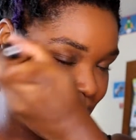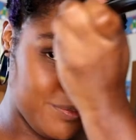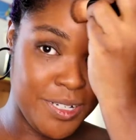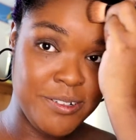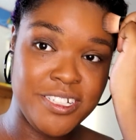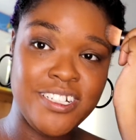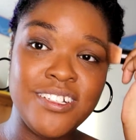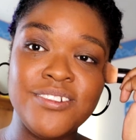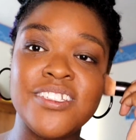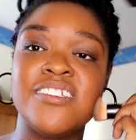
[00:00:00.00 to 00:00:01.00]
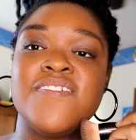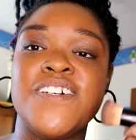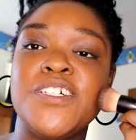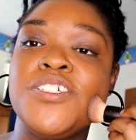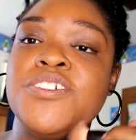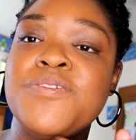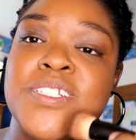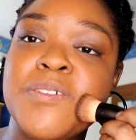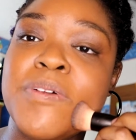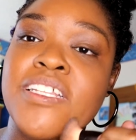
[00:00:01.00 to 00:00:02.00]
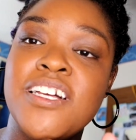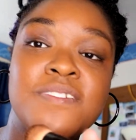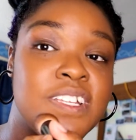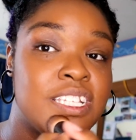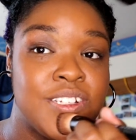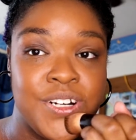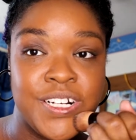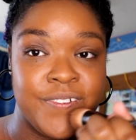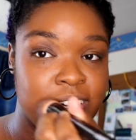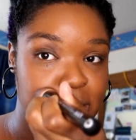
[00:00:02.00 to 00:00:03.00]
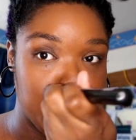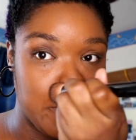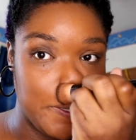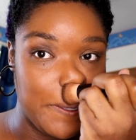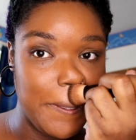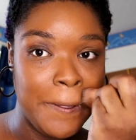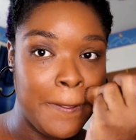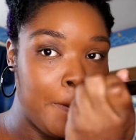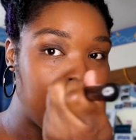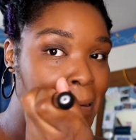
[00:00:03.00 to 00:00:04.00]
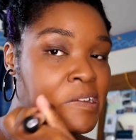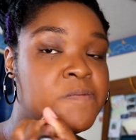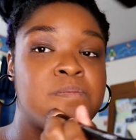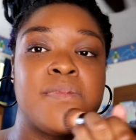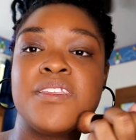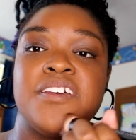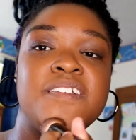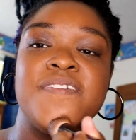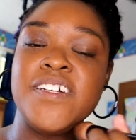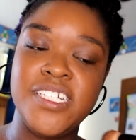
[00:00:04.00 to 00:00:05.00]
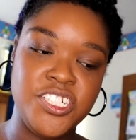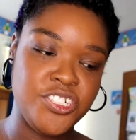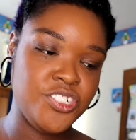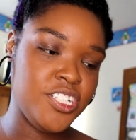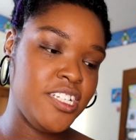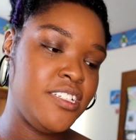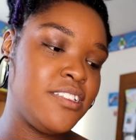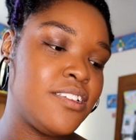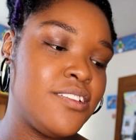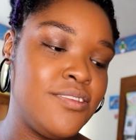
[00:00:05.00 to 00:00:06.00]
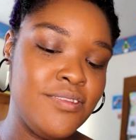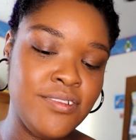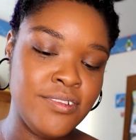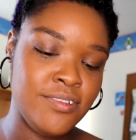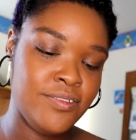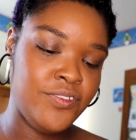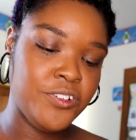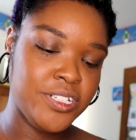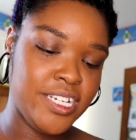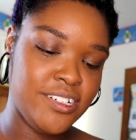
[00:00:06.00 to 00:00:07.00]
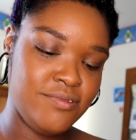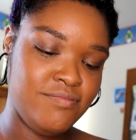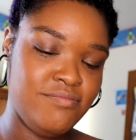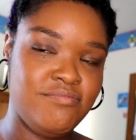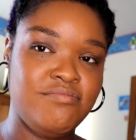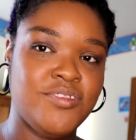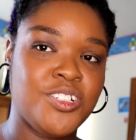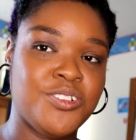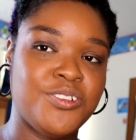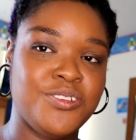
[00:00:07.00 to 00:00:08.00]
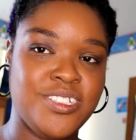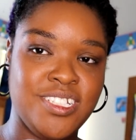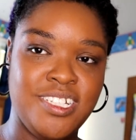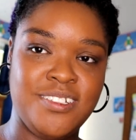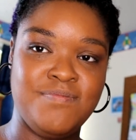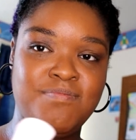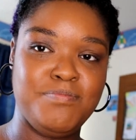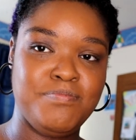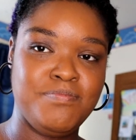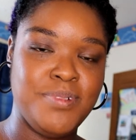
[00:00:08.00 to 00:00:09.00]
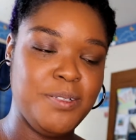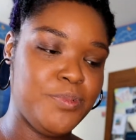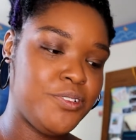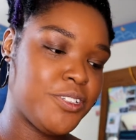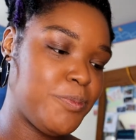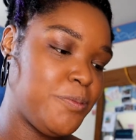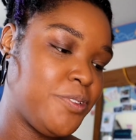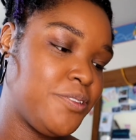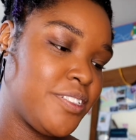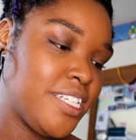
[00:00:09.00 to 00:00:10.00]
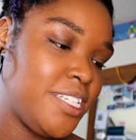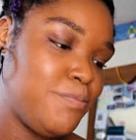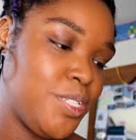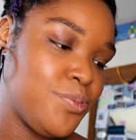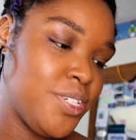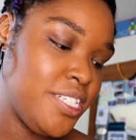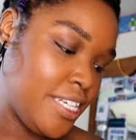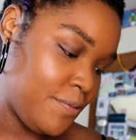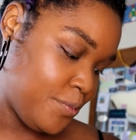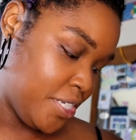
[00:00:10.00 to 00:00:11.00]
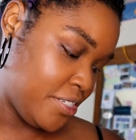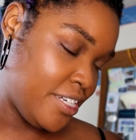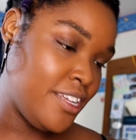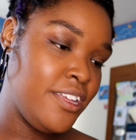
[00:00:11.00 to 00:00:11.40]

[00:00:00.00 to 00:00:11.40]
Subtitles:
I'm probably going to use this foundation the rest of my life. It's so hard finding good foundation shades for like darker skin people, or people who are like in between, have weird